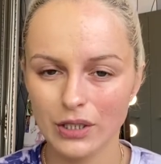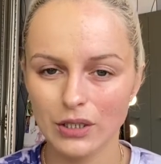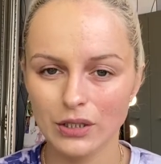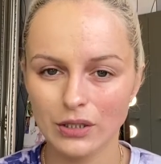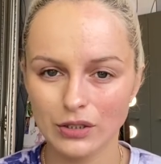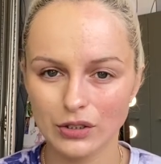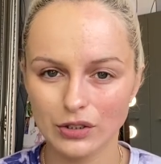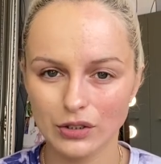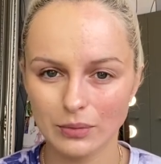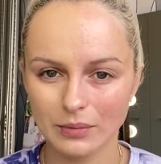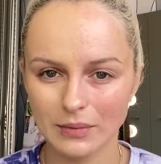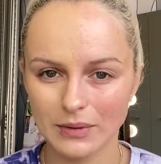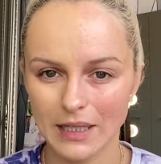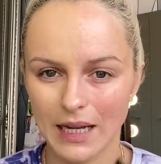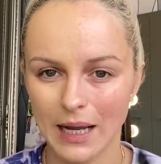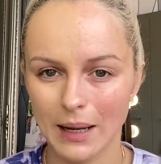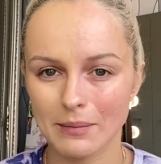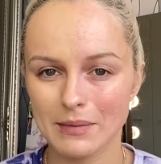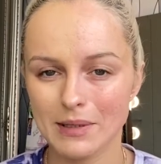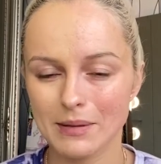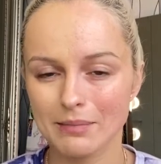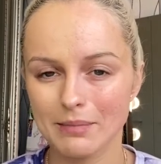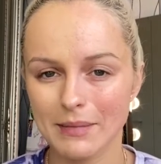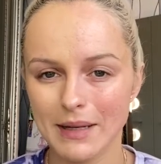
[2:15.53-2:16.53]

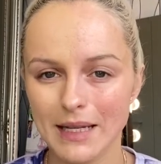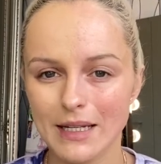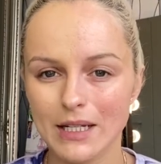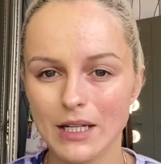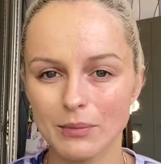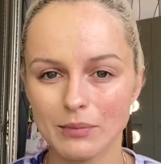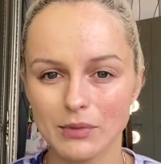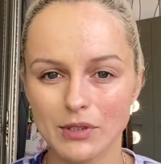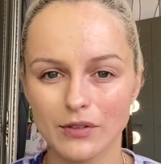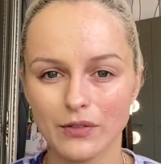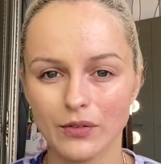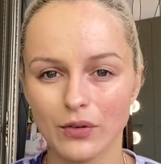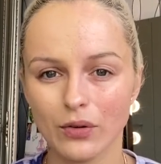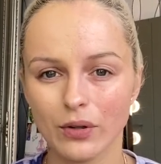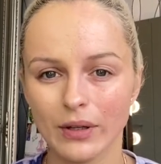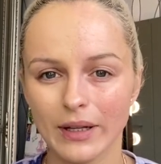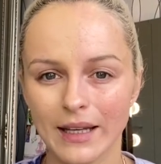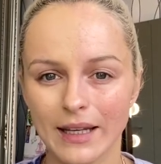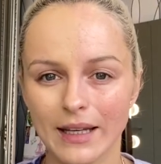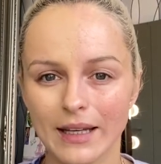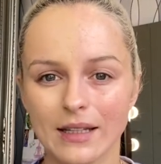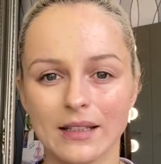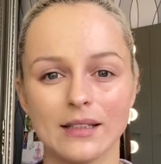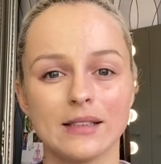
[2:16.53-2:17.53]
Sometimes medium to full
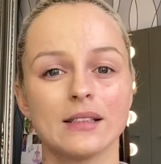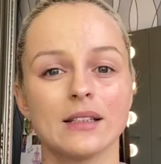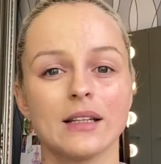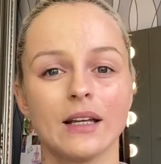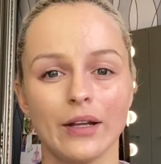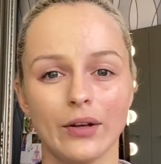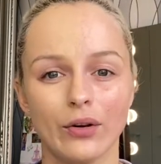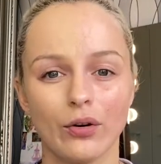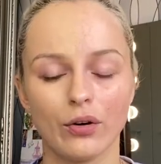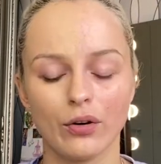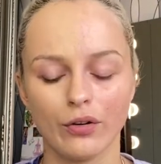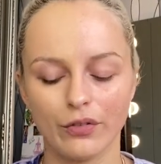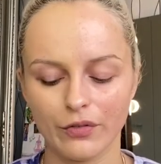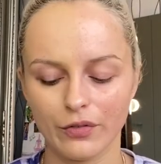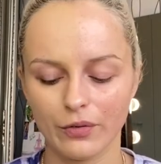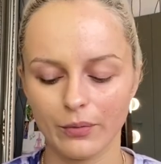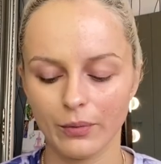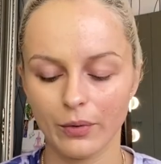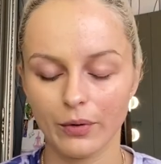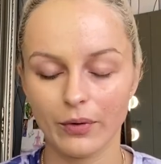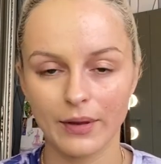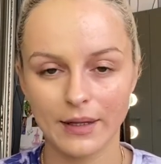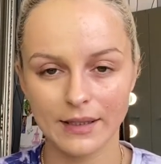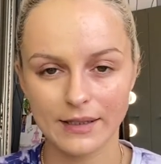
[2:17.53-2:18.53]
is enough,
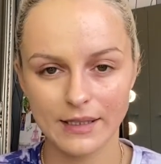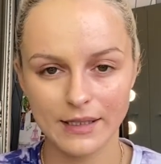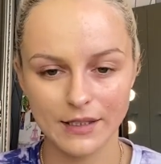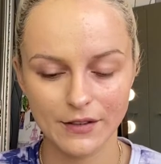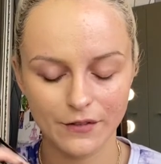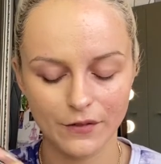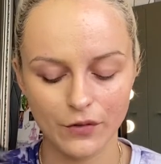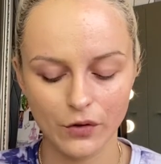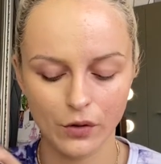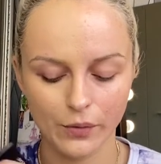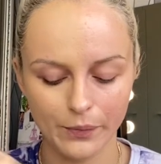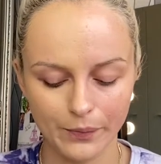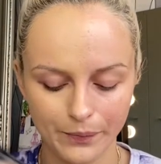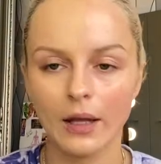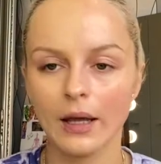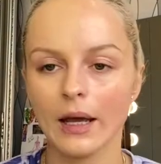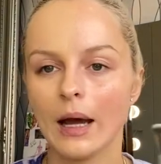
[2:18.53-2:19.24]
but this is full.